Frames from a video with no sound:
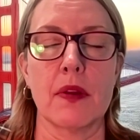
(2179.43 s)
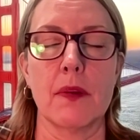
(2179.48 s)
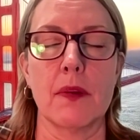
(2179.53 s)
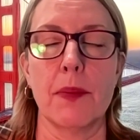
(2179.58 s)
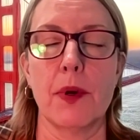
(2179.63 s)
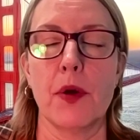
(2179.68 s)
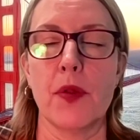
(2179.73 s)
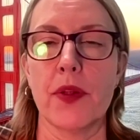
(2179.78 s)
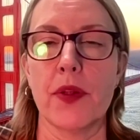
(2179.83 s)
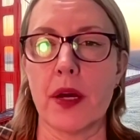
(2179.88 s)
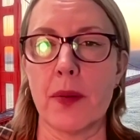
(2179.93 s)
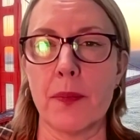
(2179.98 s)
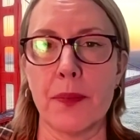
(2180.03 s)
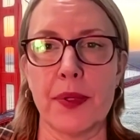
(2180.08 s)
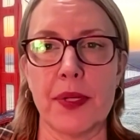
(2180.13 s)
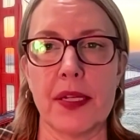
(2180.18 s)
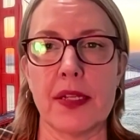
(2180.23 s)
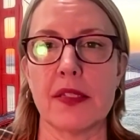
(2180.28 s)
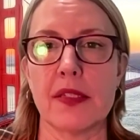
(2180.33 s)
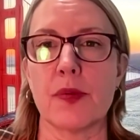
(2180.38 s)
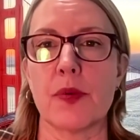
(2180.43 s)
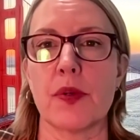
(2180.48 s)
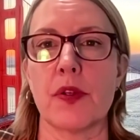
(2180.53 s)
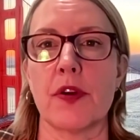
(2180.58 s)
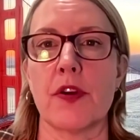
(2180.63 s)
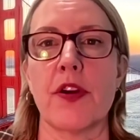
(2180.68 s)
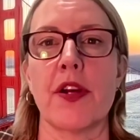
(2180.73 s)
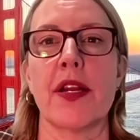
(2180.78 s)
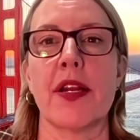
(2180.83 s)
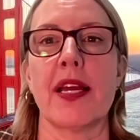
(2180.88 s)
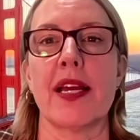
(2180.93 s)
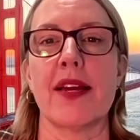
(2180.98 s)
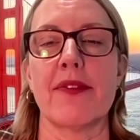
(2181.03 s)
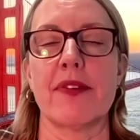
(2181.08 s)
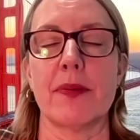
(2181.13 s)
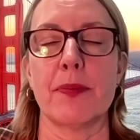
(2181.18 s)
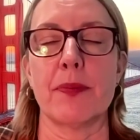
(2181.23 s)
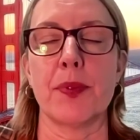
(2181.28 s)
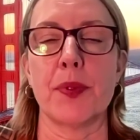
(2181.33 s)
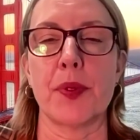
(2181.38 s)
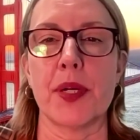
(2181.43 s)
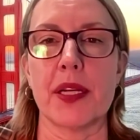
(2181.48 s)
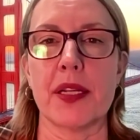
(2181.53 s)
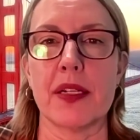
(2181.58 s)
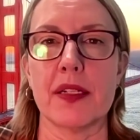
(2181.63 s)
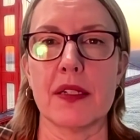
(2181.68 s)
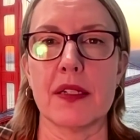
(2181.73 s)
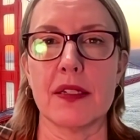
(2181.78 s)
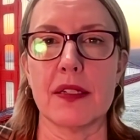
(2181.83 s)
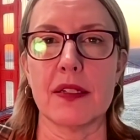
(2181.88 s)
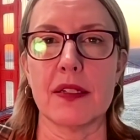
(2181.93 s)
both companies where Laura and I have employed